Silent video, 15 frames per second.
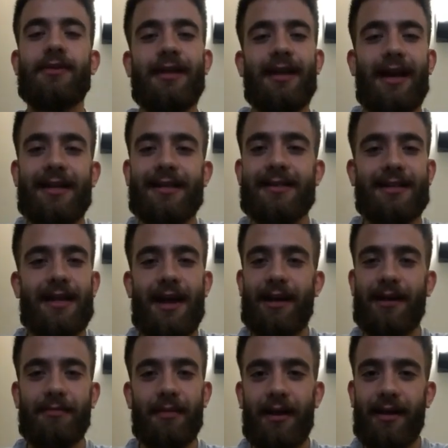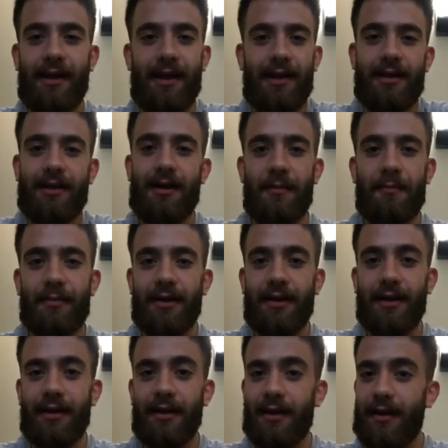to get signed by any
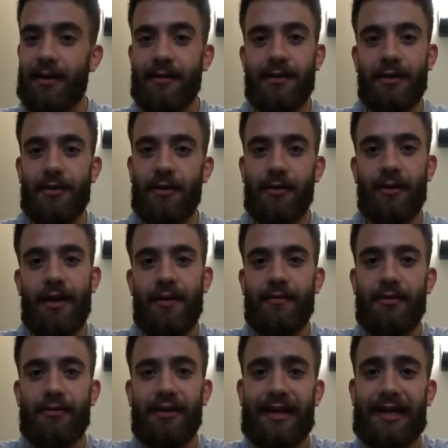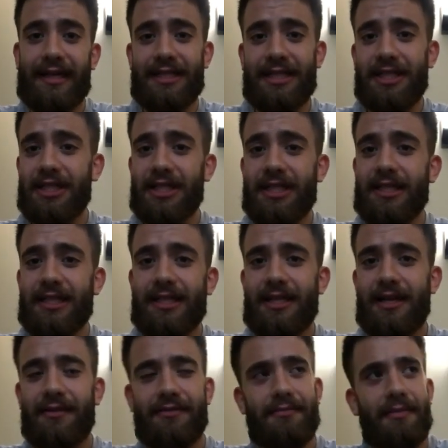company and, have the recognition and
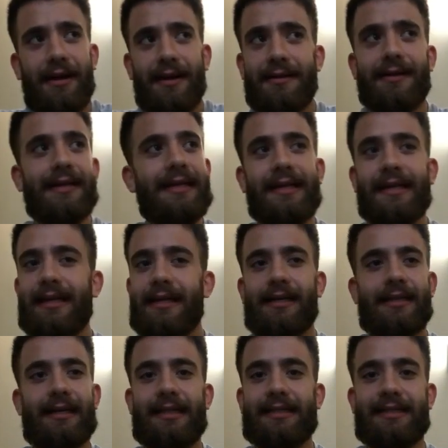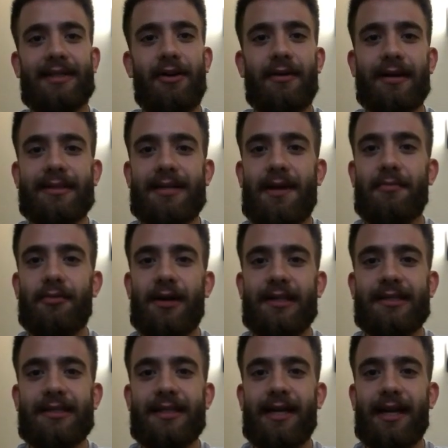stuff. But as long as I'm
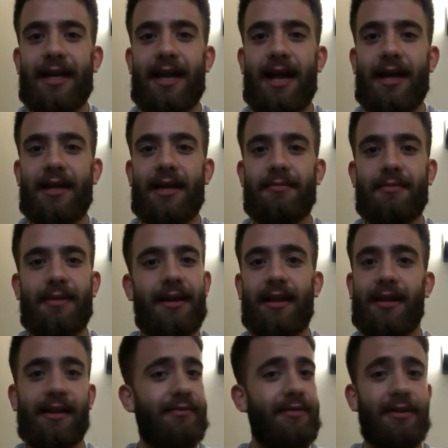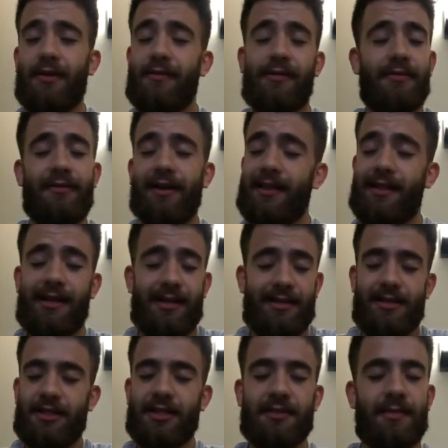wrestling and I can make a living off of it, that's
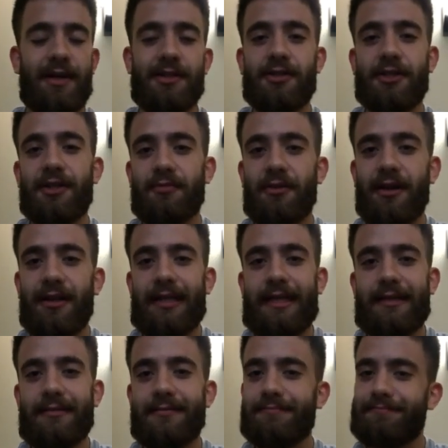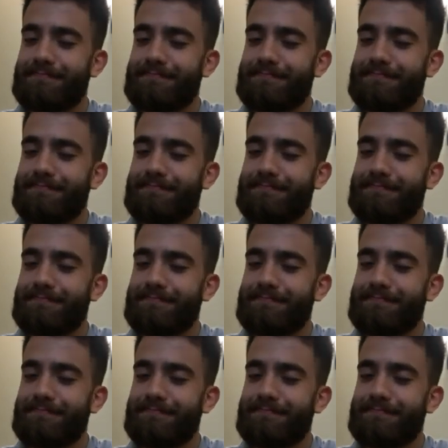just my dream right there.